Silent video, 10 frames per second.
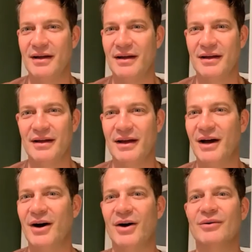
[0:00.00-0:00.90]

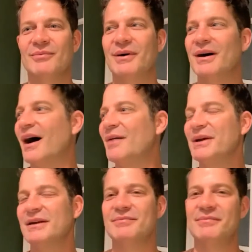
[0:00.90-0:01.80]
Oh, I
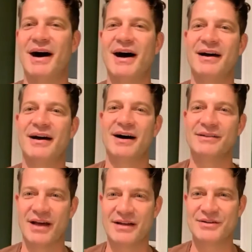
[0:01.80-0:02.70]
mean, my
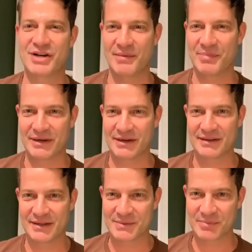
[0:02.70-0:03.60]
online shopping at
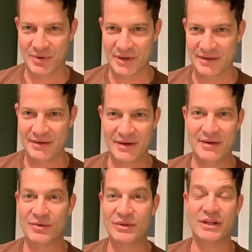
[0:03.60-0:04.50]
this point,
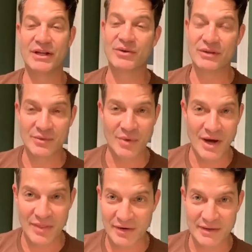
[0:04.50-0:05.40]
literally,
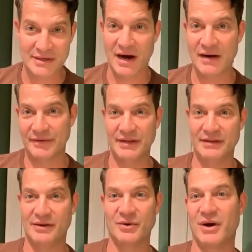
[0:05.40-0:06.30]
whether it's coffee
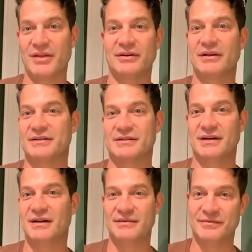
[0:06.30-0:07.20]
or whether it's
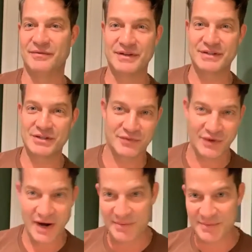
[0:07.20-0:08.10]
vintage
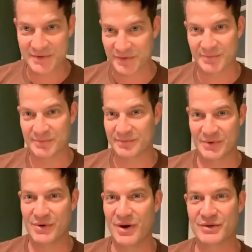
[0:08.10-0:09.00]
frames from
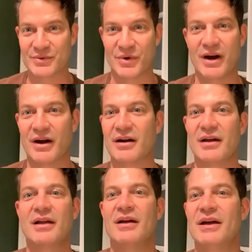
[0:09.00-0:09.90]
who knows where,
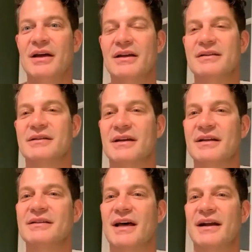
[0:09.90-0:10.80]
it is
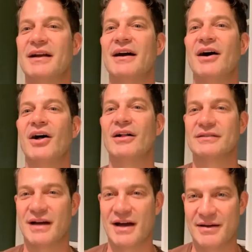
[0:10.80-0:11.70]
at an
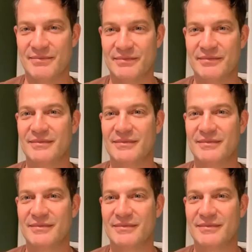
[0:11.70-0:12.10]
all-time.